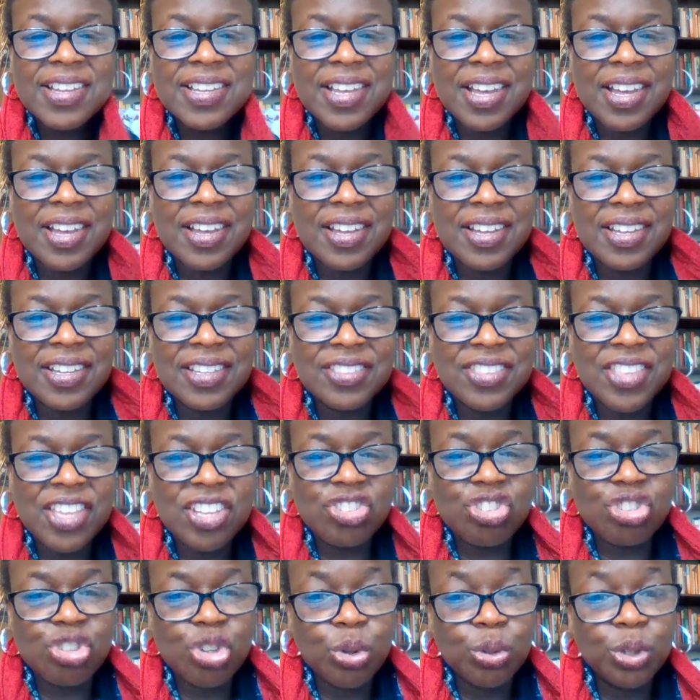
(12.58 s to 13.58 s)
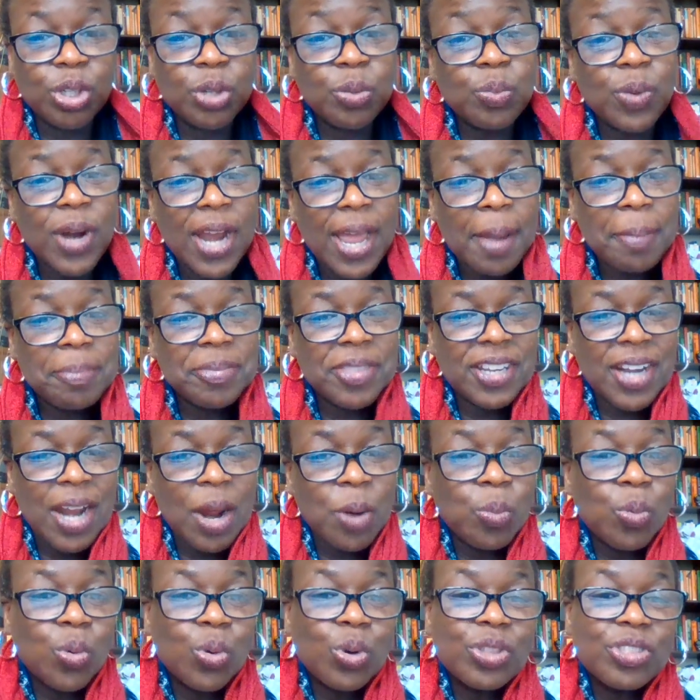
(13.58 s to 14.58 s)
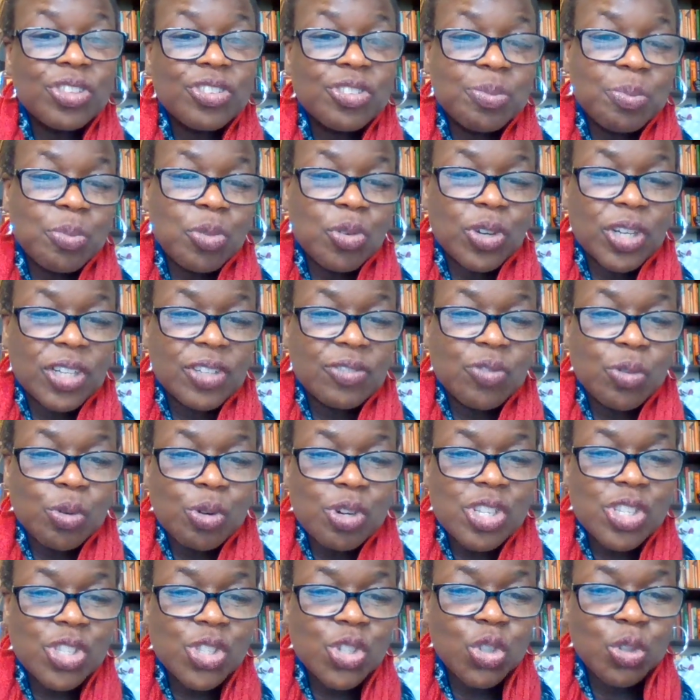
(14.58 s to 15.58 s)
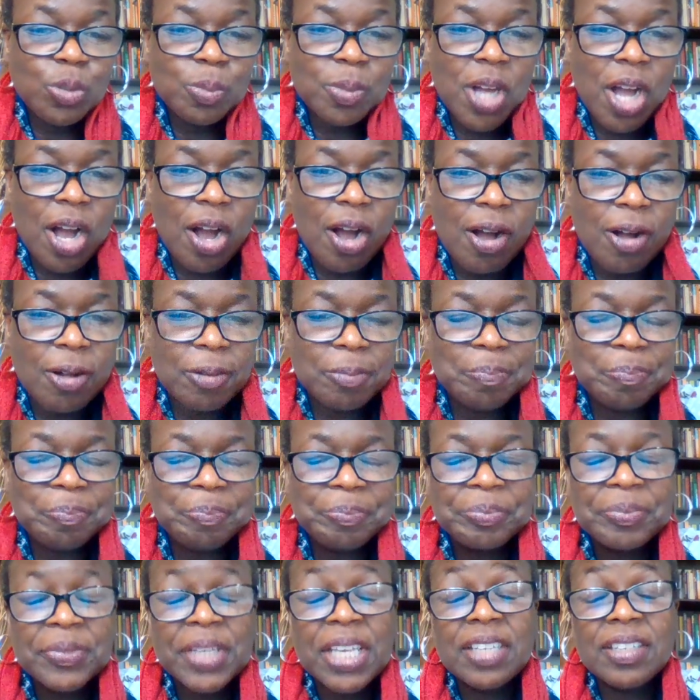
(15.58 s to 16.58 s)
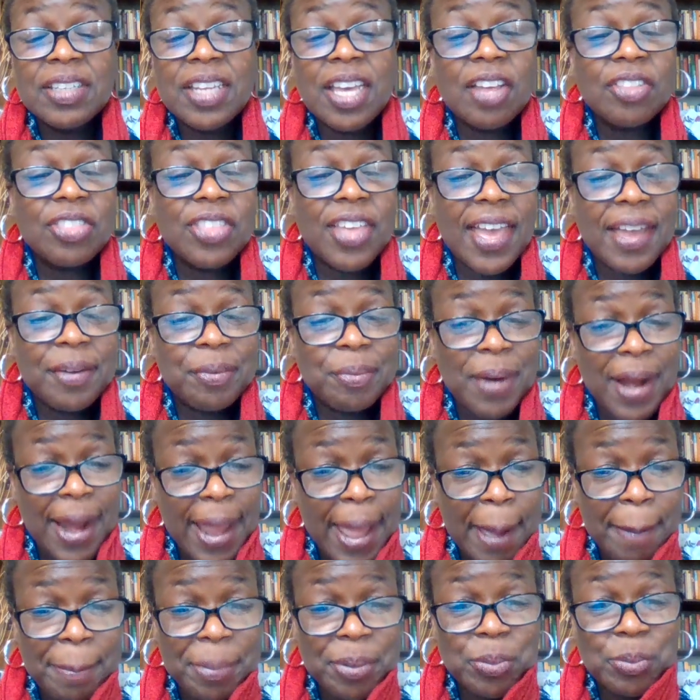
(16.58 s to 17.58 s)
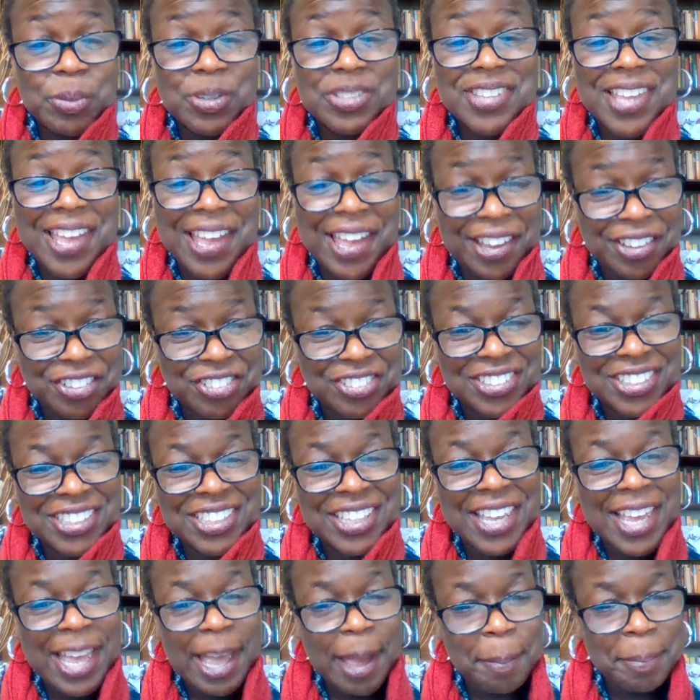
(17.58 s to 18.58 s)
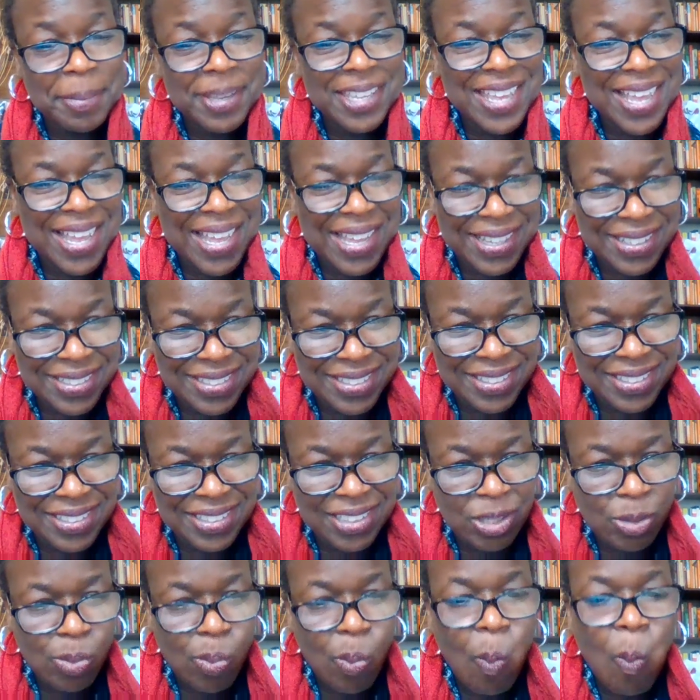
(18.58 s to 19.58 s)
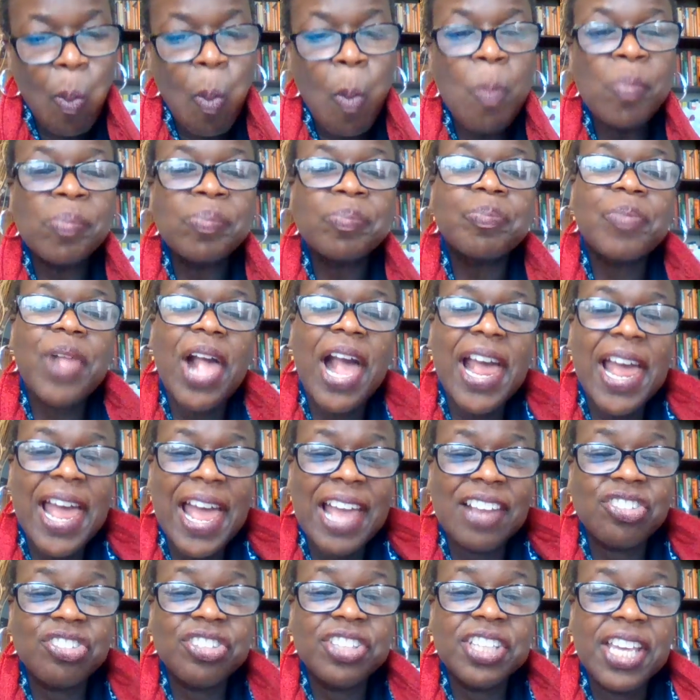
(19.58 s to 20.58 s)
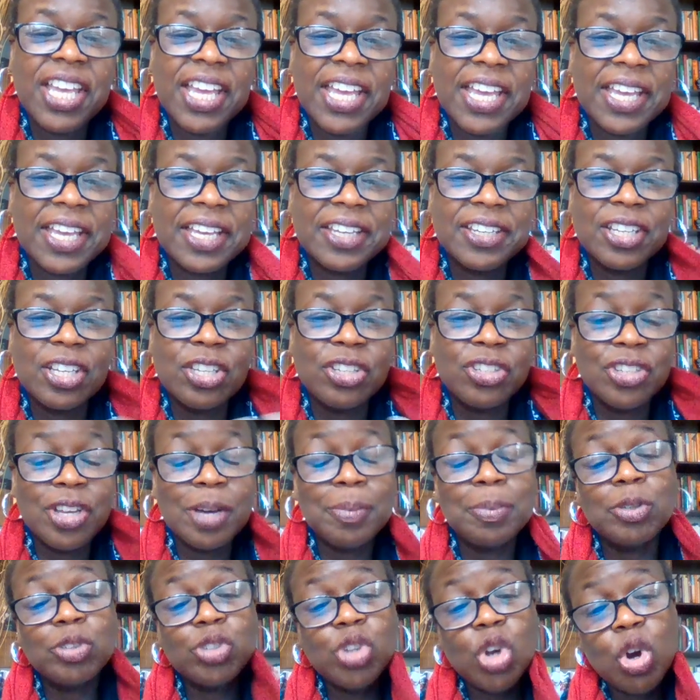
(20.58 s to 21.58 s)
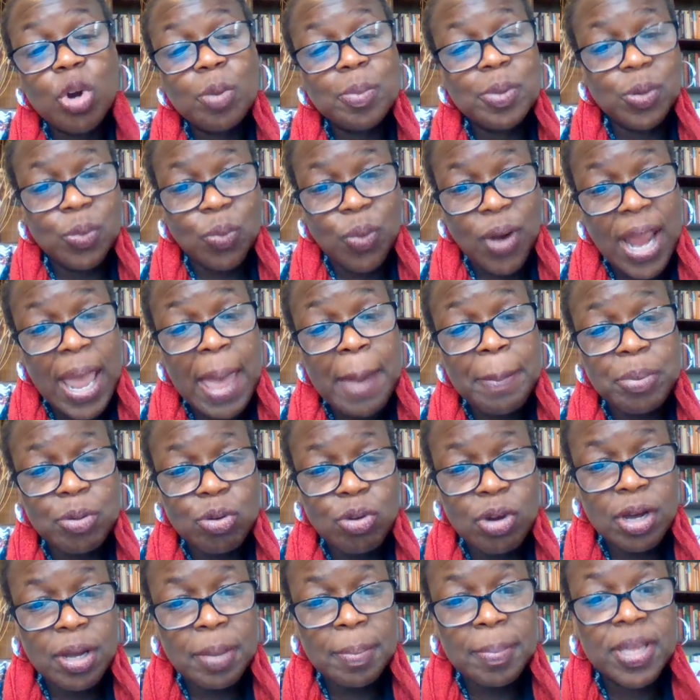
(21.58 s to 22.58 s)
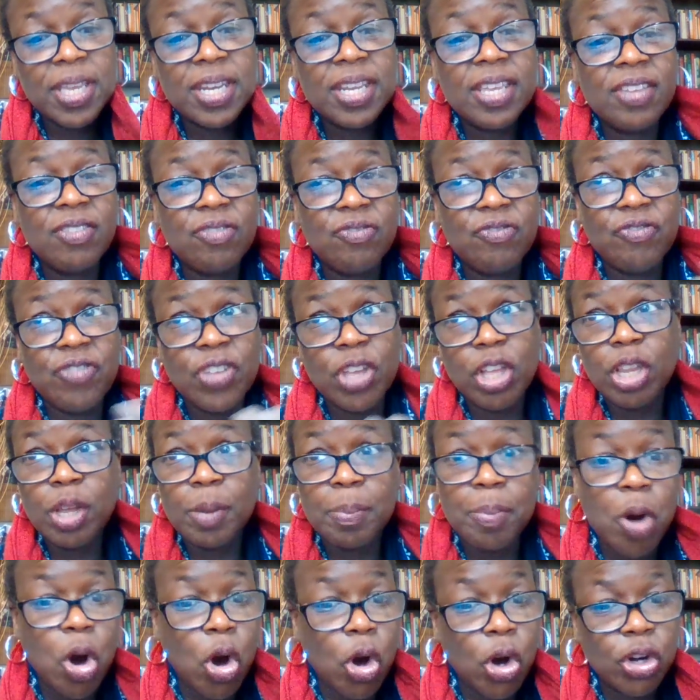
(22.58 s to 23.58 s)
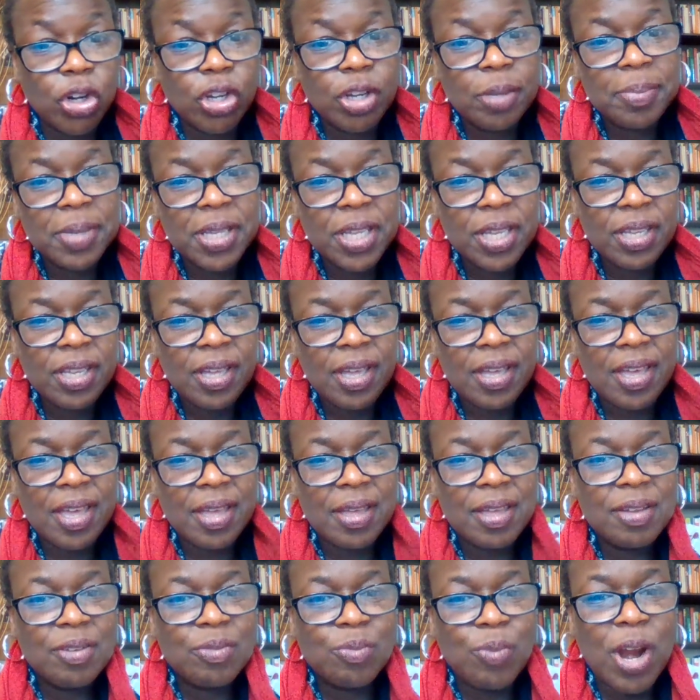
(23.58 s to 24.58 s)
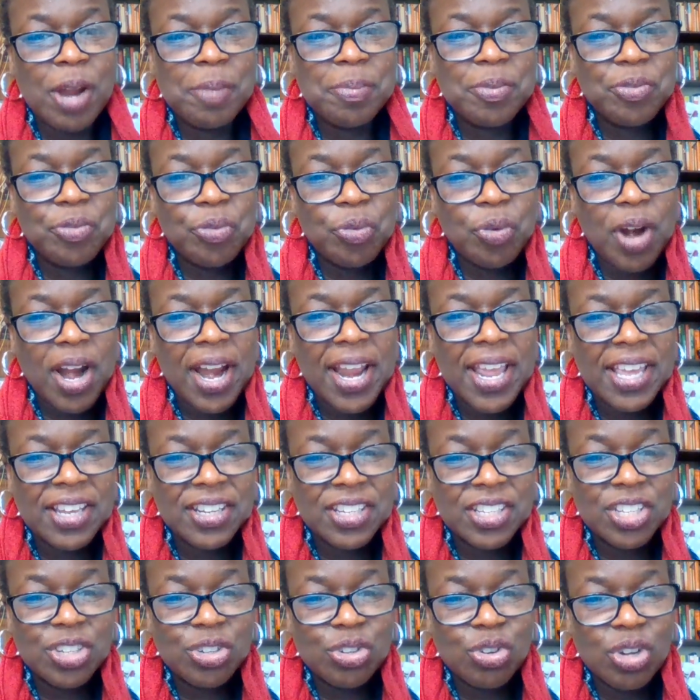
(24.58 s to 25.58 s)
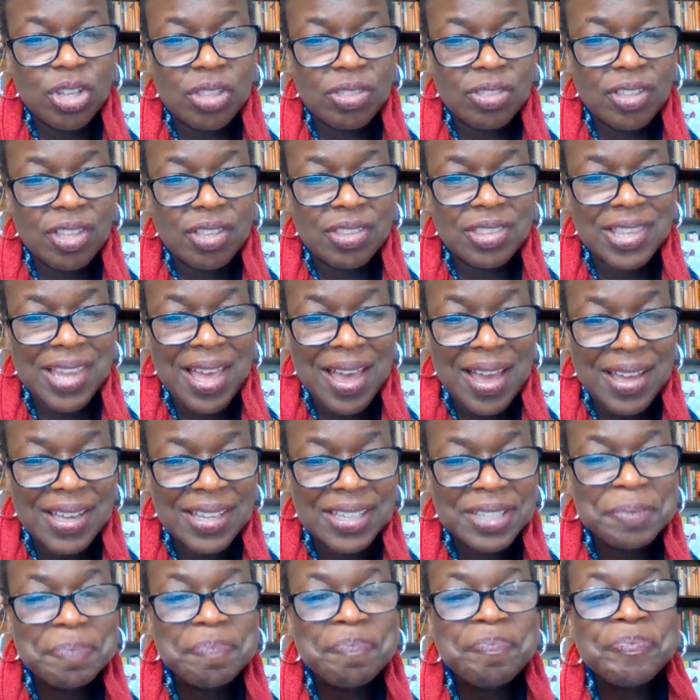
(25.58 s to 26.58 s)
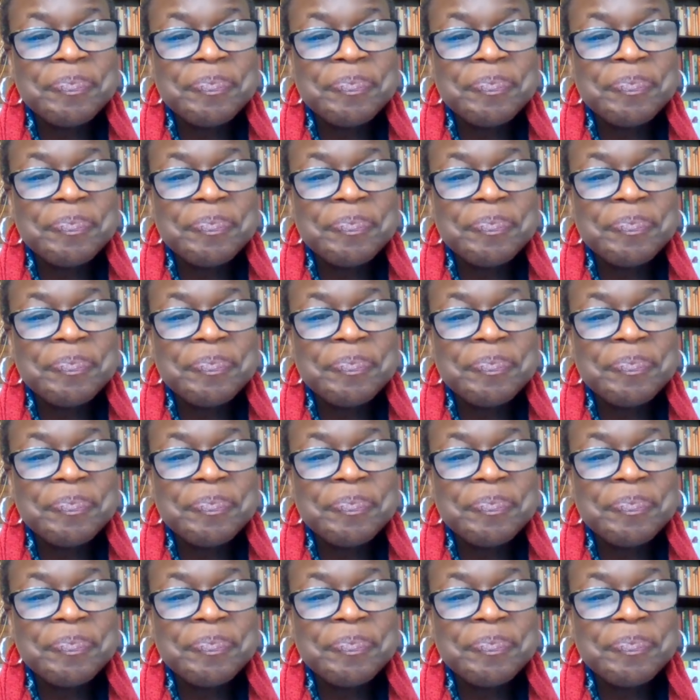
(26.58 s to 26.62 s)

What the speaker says: that showed a wrap that I wore this morning for a Zoom call. Now, the wrap was actually a happy accident. I actually had a double turban wrap on, but it fell apart on me right before I had to get online.